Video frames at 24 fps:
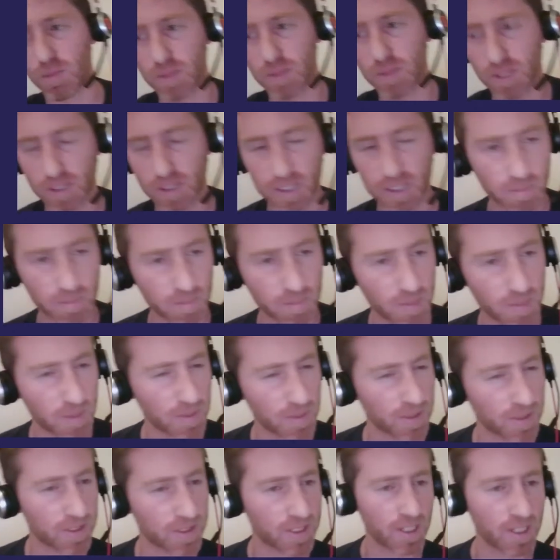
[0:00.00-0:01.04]
that
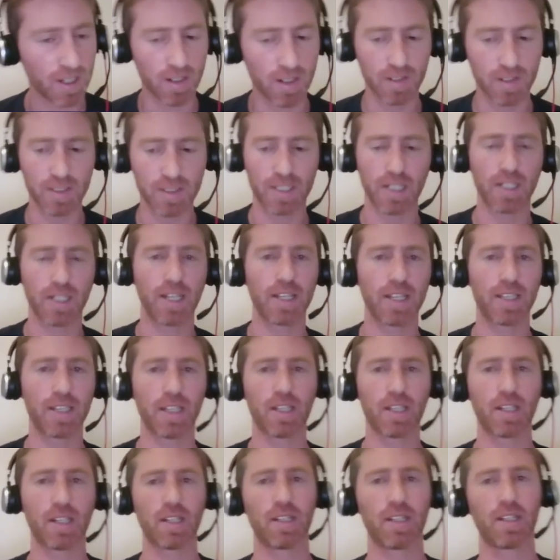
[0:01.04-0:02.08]
people are still
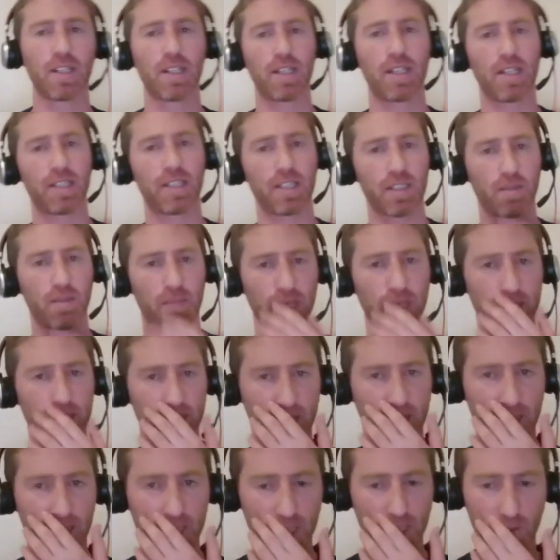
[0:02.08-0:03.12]
getting the pace
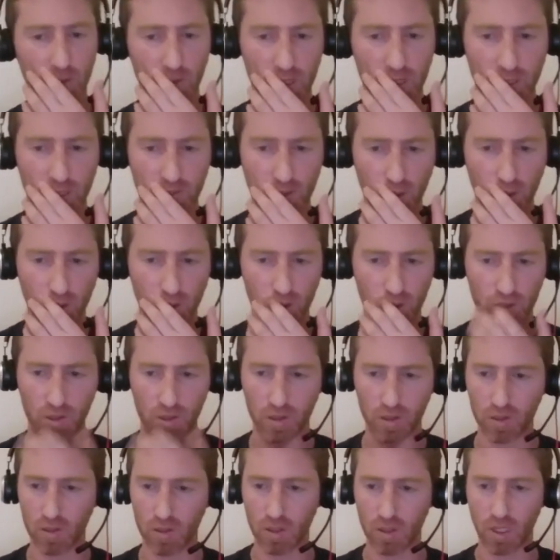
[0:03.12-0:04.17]
and getting whatever we want to
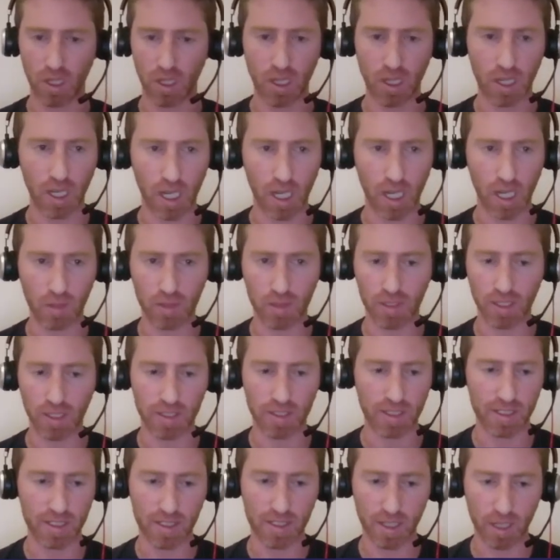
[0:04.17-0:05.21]
do. How did I
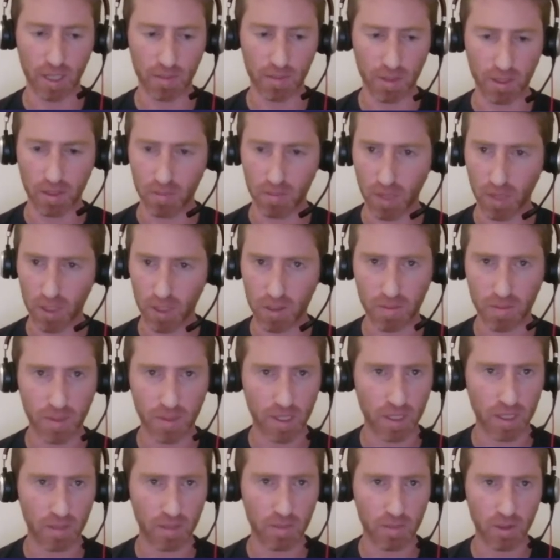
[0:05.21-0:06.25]
disable the mouse
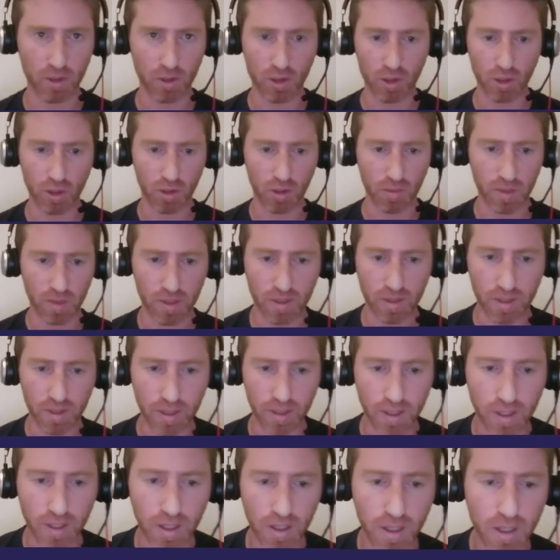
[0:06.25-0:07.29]
pad? I'm not sure,
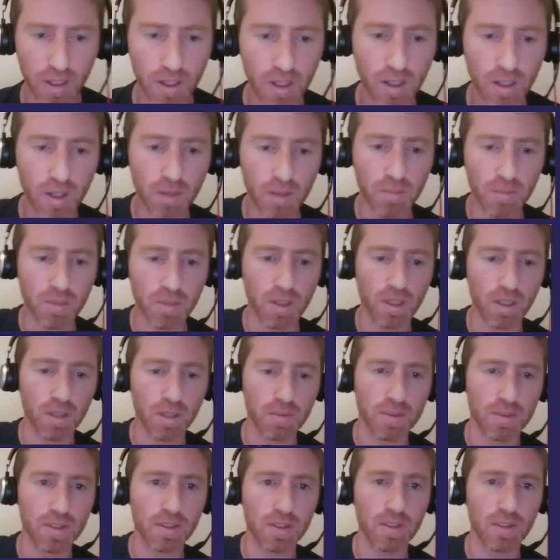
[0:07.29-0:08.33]
but
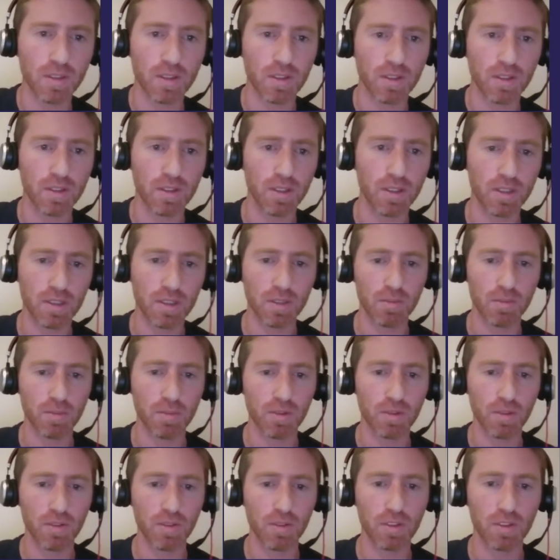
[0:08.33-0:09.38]
perhaps this
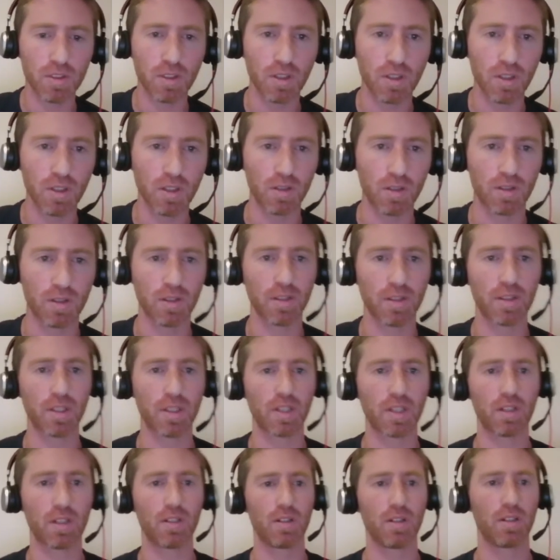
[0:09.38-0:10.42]
approach. Oh,
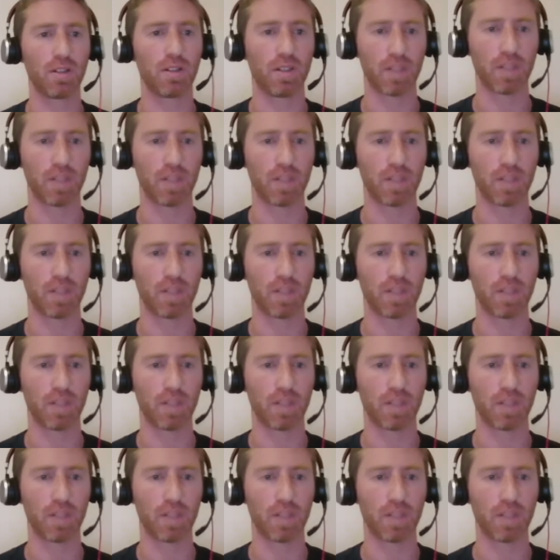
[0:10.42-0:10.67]
thank God.